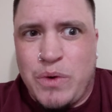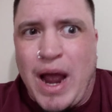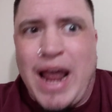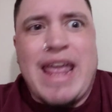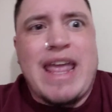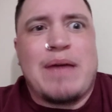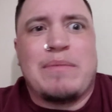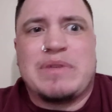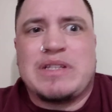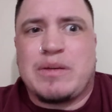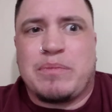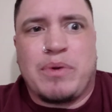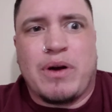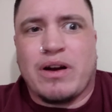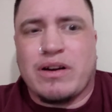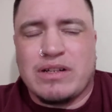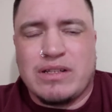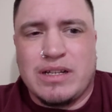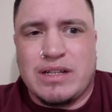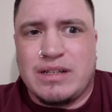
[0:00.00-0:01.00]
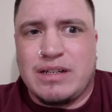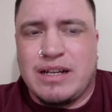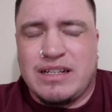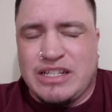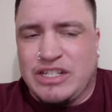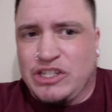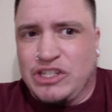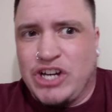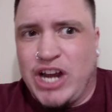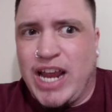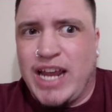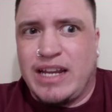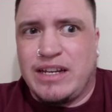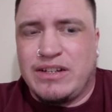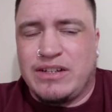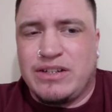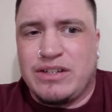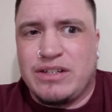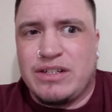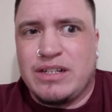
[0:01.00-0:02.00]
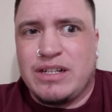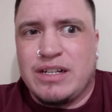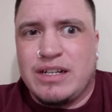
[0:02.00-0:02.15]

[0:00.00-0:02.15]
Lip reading: am as a person doesn't change.